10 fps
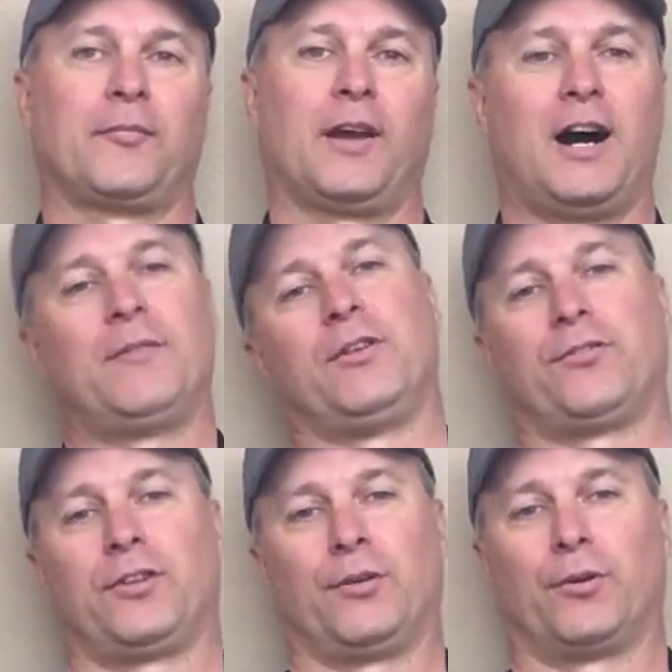
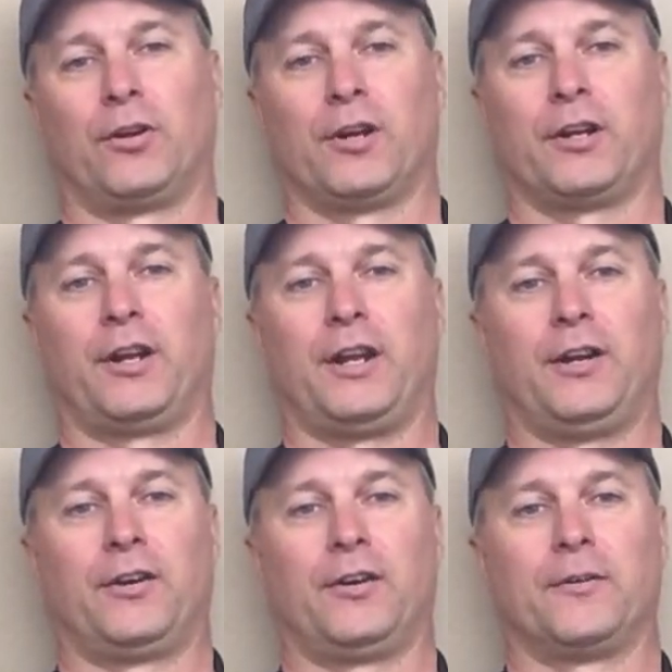Obviously we're looking at
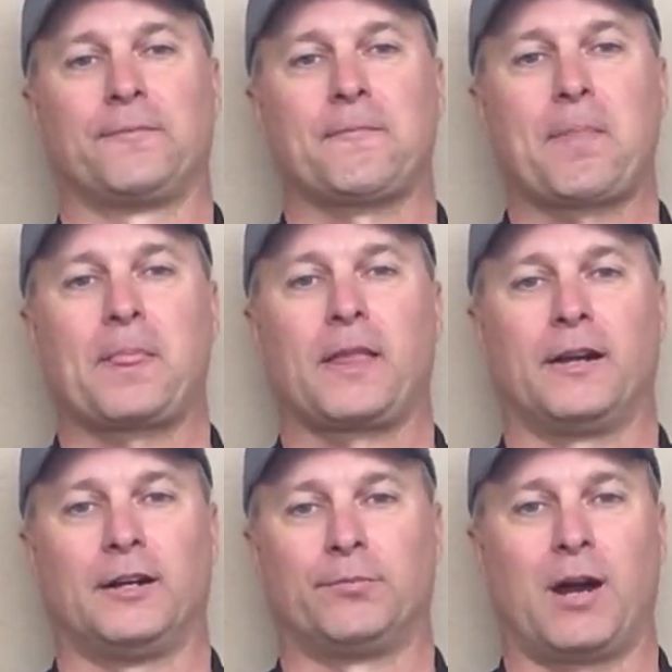here
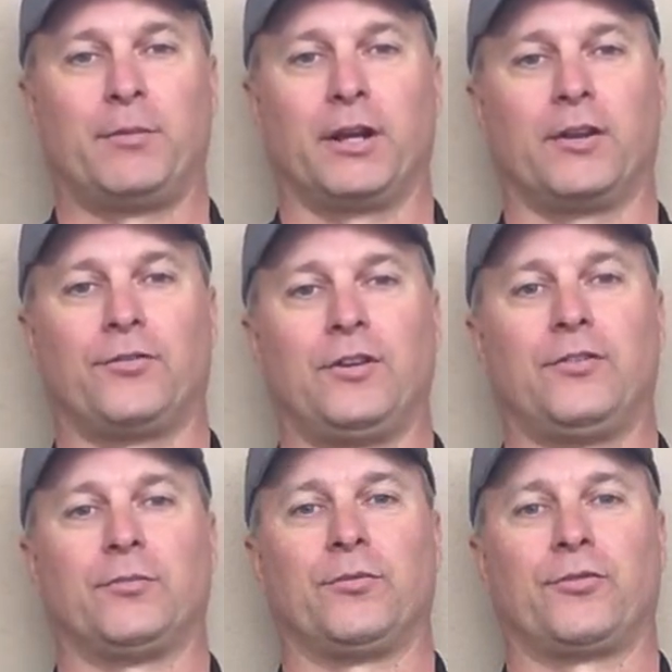probably going to see
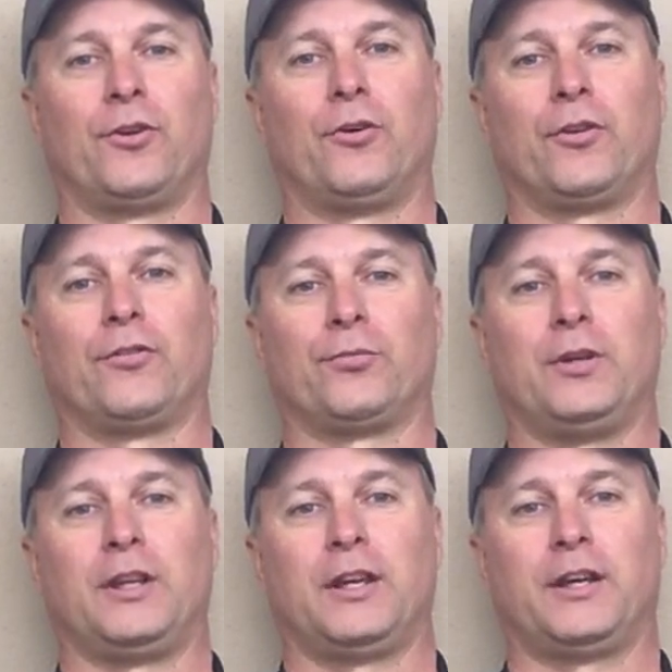some snow this
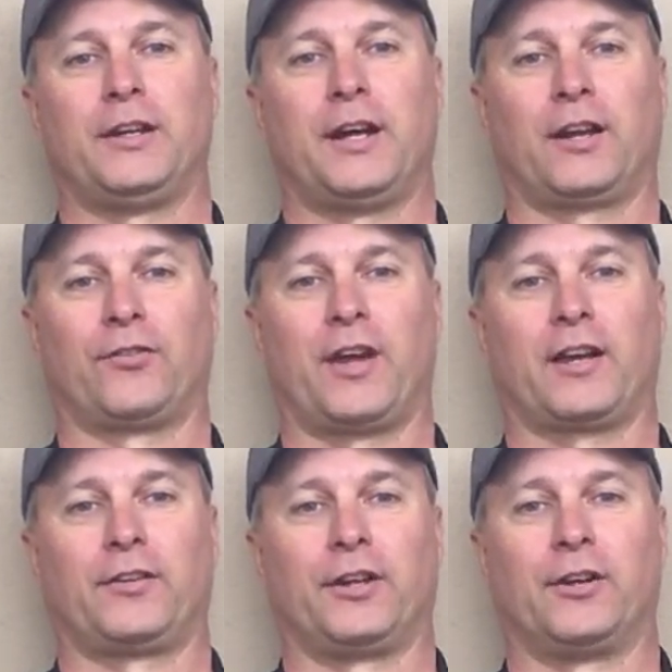weekend. Not
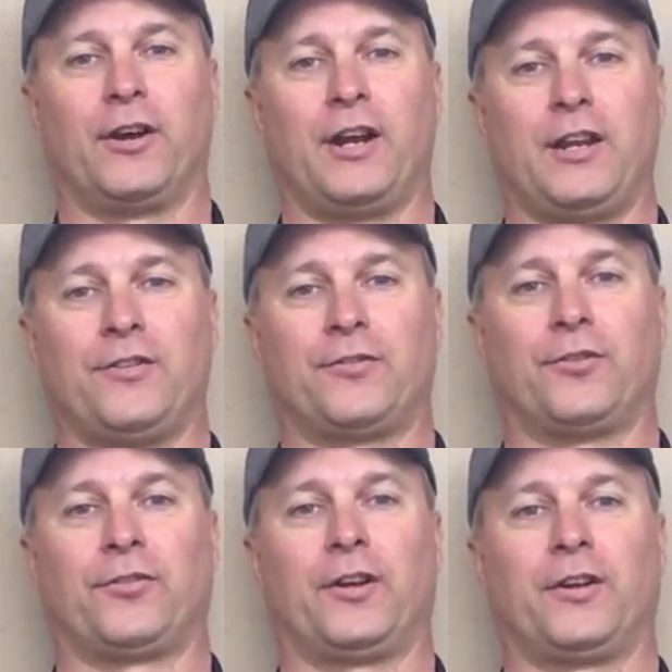exactly a great Easter
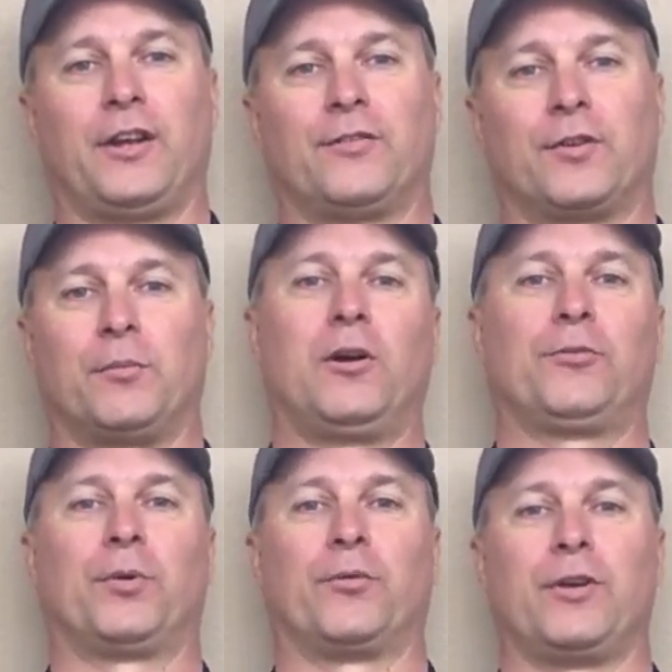Sunday for
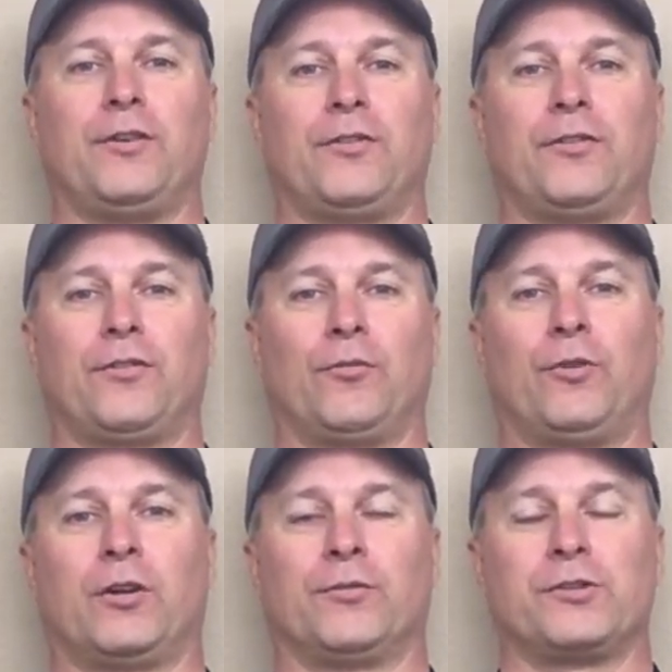multiple reasons, and
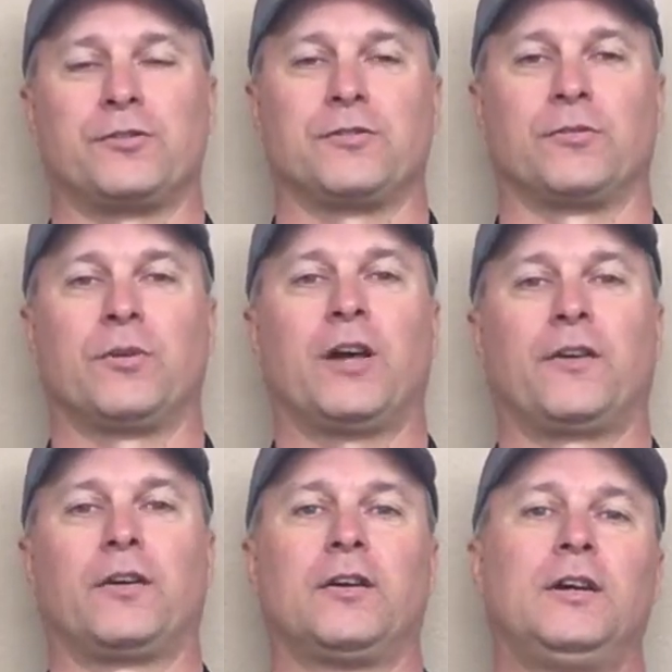one of which is the
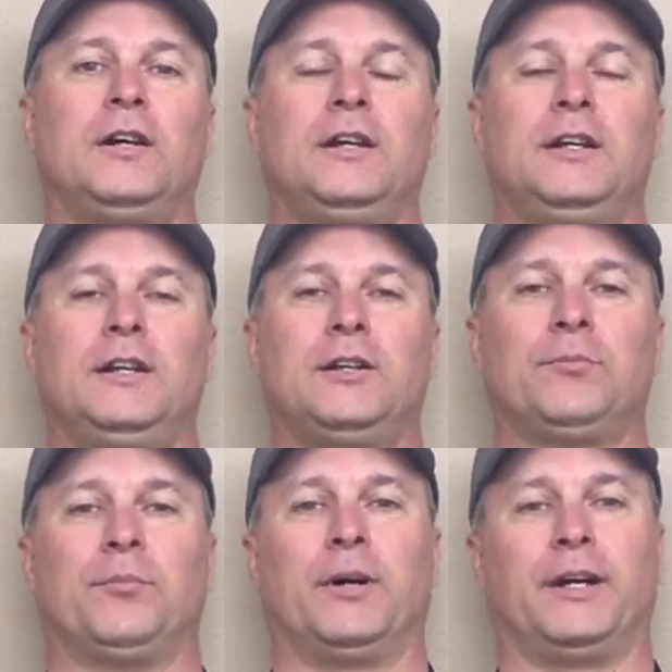weather,
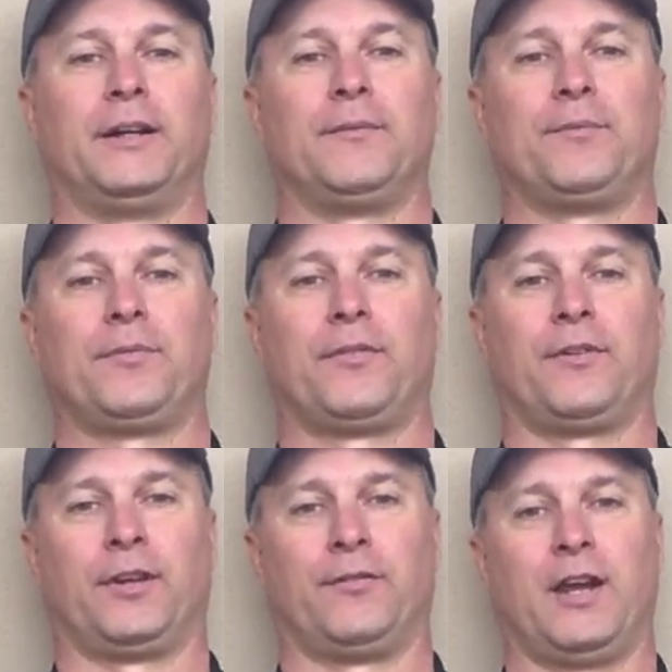but
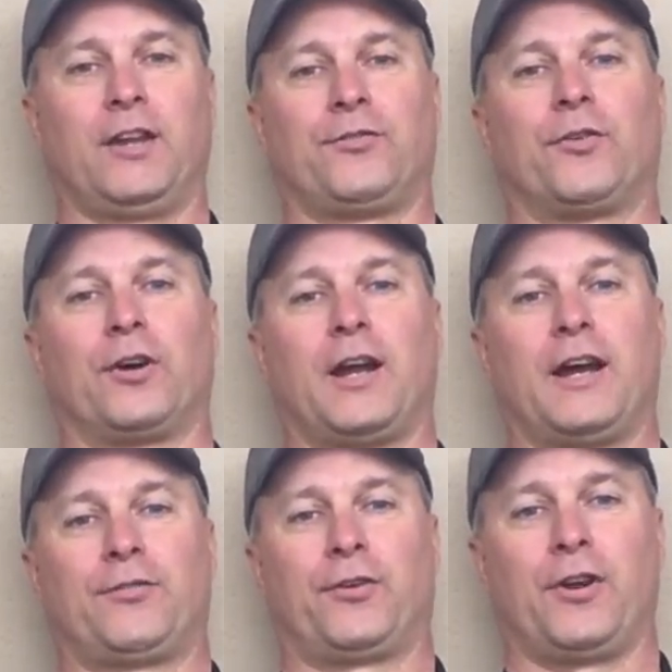the advanced
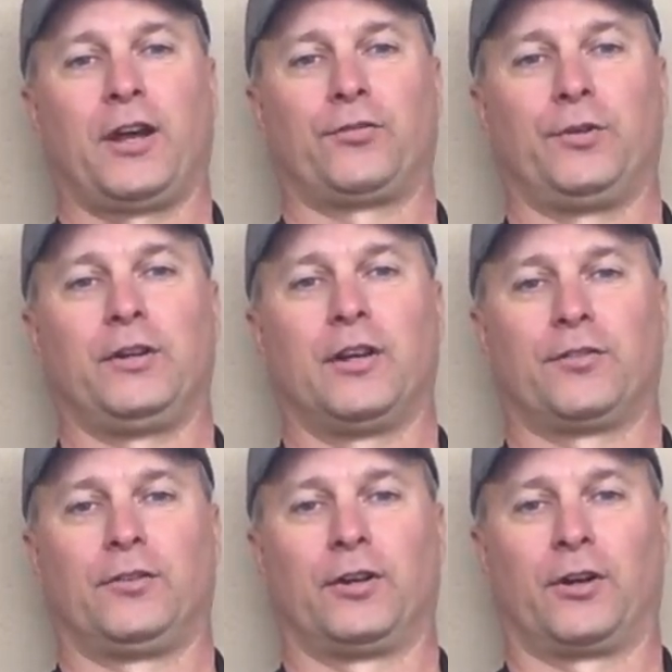forecast for next week
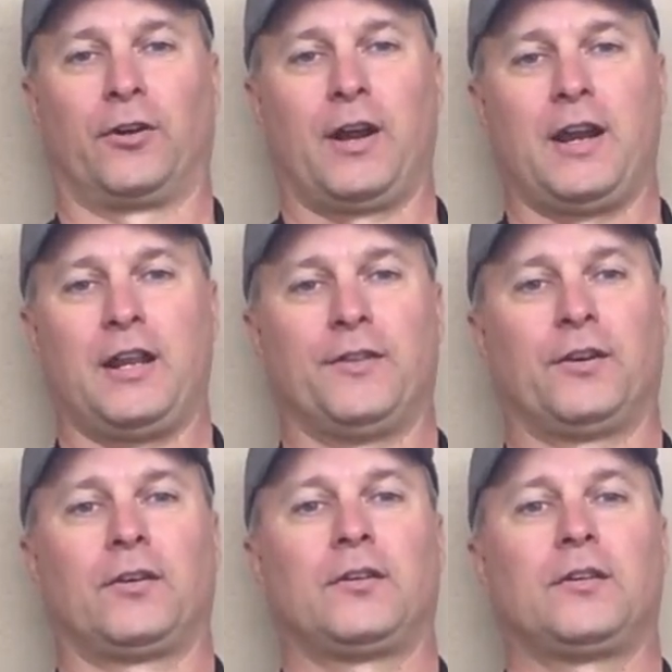doesn't look great either.